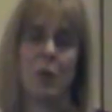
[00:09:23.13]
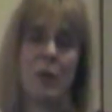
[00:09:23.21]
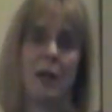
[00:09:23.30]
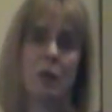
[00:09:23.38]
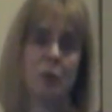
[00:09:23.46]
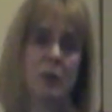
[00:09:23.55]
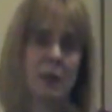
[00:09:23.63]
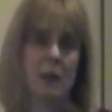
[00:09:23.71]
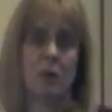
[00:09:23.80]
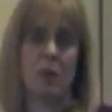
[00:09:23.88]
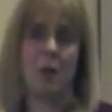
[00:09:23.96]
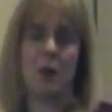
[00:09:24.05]
When I
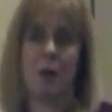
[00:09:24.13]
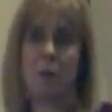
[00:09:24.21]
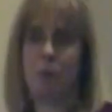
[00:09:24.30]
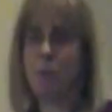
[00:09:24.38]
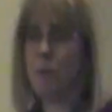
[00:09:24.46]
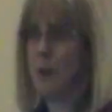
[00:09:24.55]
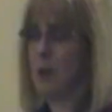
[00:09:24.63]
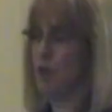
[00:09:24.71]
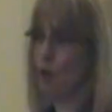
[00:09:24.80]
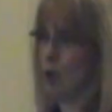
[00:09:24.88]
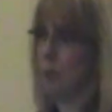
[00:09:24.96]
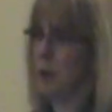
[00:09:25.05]
read in
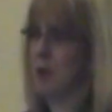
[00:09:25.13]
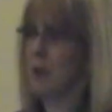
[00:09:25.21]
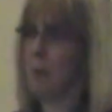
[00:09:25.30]
German